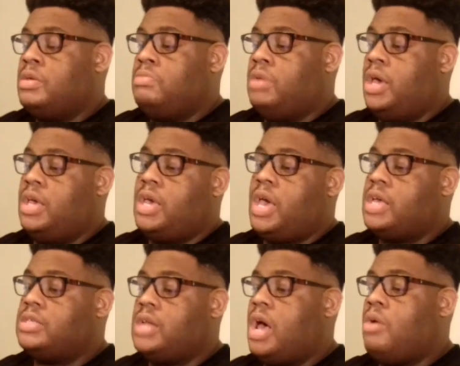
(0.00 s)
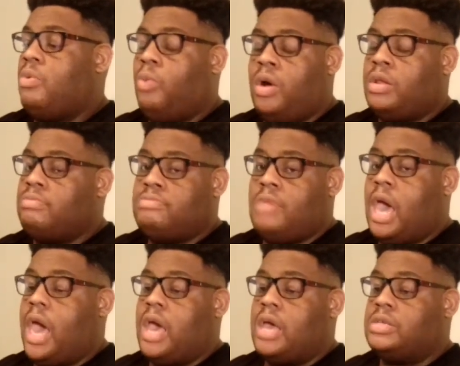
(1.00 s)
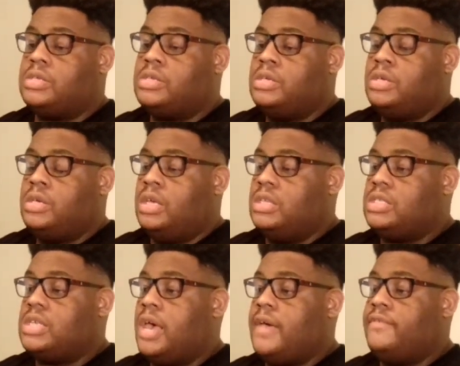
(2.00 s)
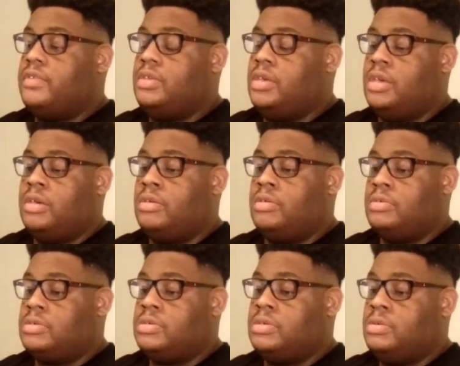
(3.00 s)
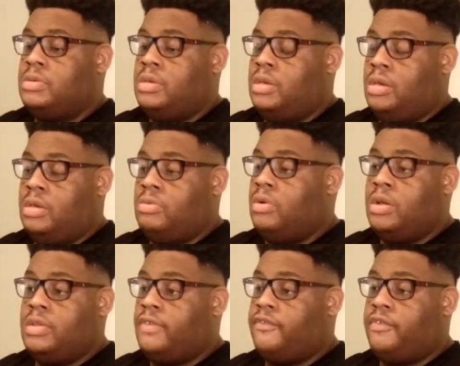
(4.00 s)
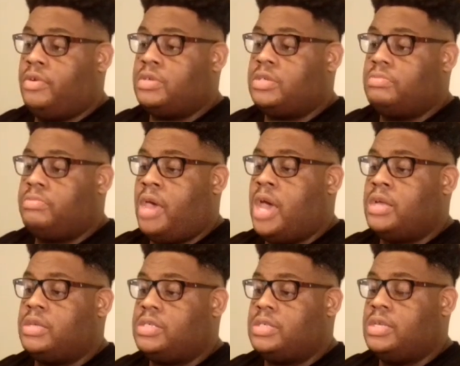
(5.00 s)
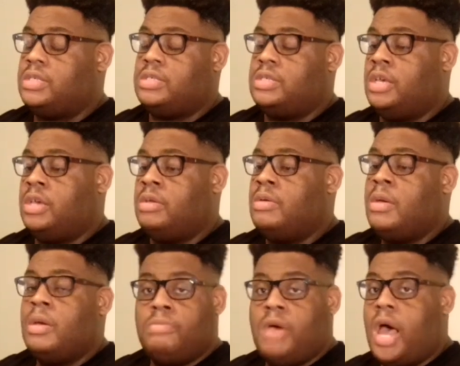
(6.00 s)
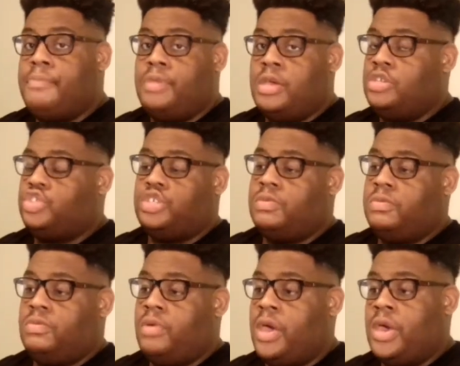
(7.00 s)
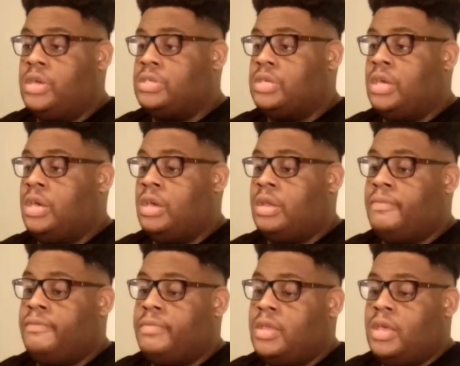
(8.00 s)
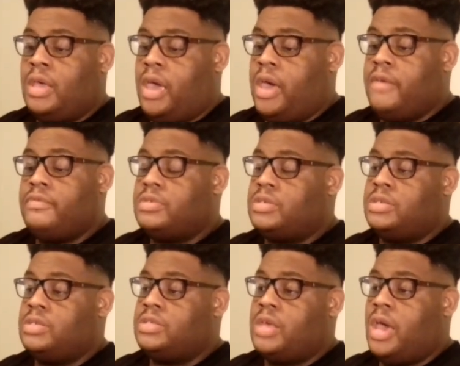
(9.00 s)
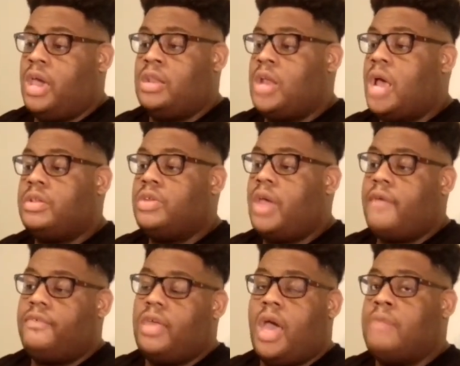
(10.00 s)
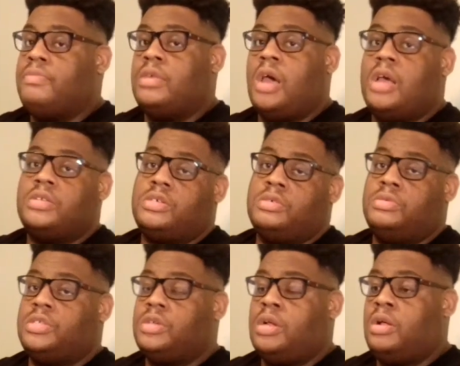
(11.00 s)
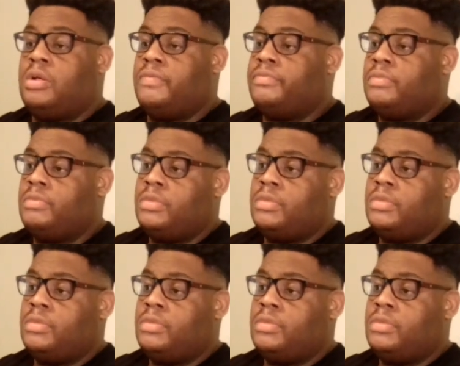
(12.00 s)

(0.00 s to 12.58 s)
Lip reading: But he has not won a match in 7 years. He won his first match since then by beating Triple H. And ever since that, and I definitely got to be honest here with y'all,